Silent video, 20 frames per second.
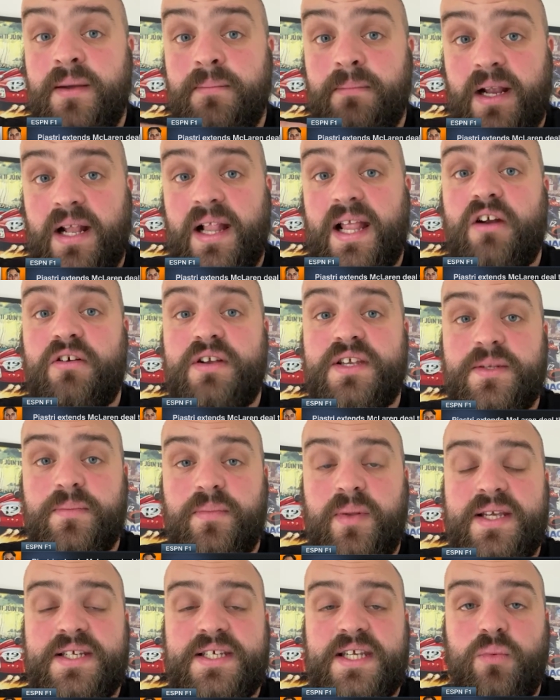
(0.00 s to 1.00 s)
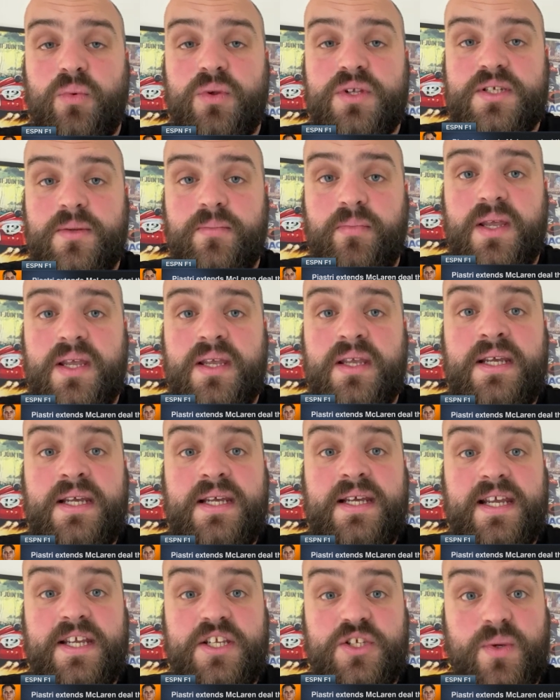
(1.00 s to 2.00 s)
McLaren is the place he wants to be
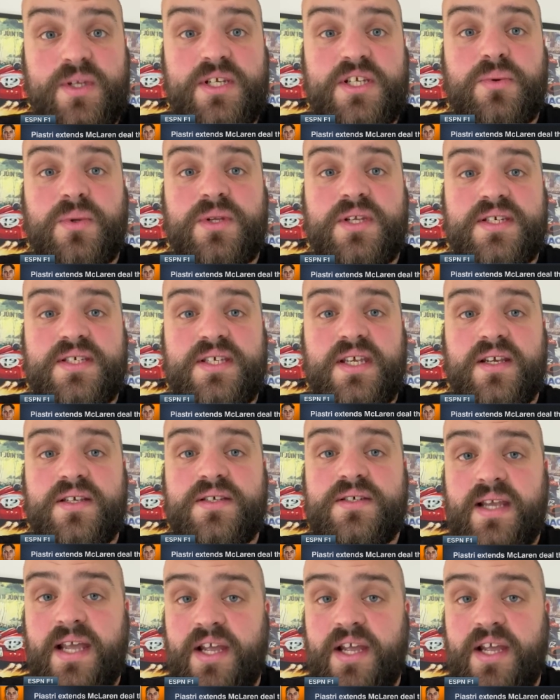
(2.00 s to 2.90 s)
in 2026.